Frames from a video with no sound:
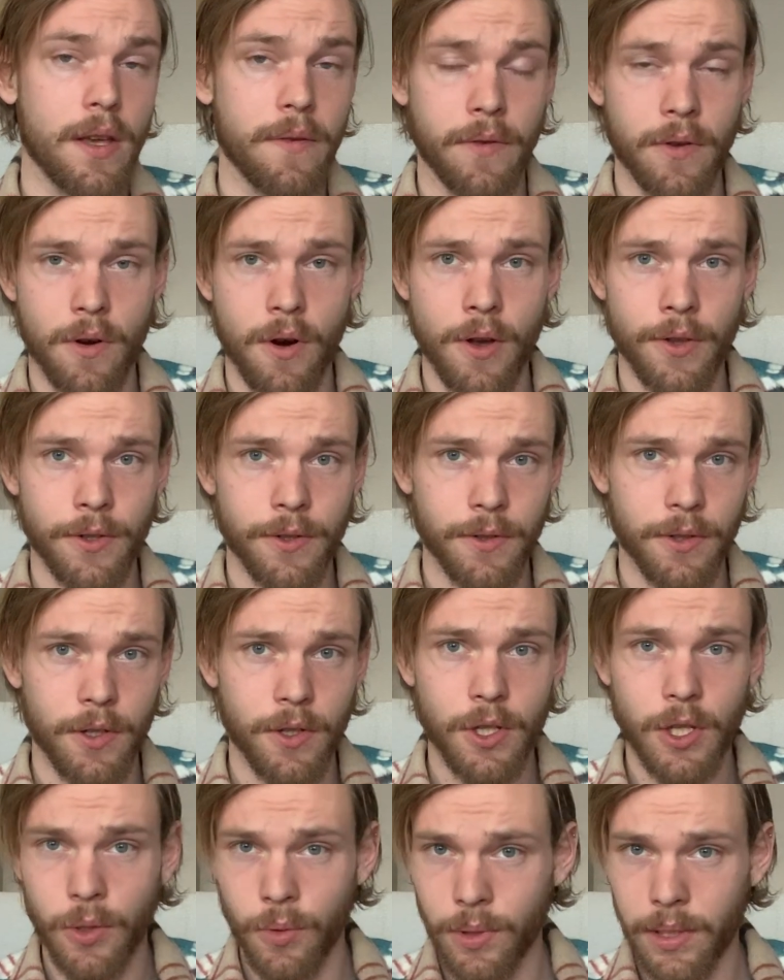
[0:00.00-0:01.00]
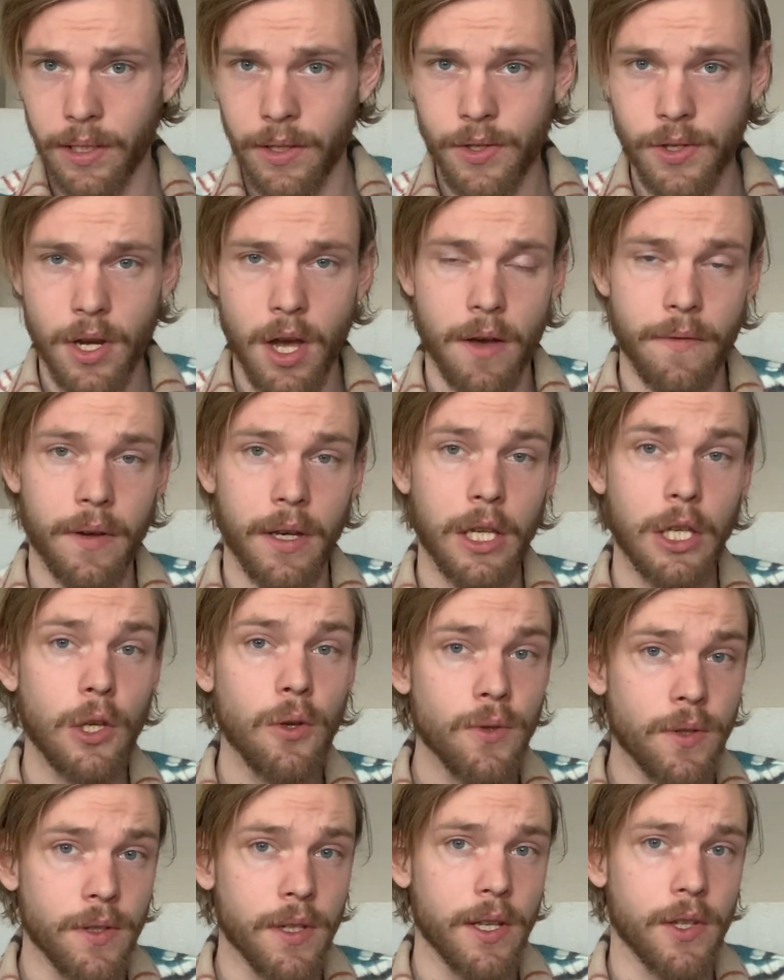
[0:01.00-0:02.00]
if you're under the tutelage of a
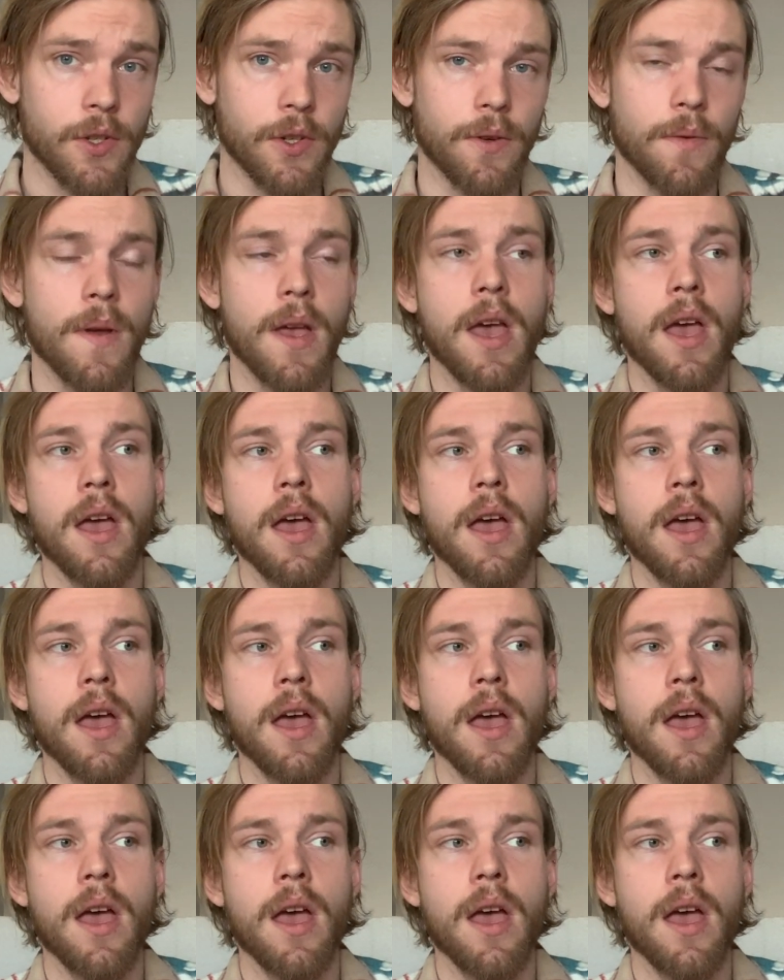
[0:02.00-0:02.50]
good teacher.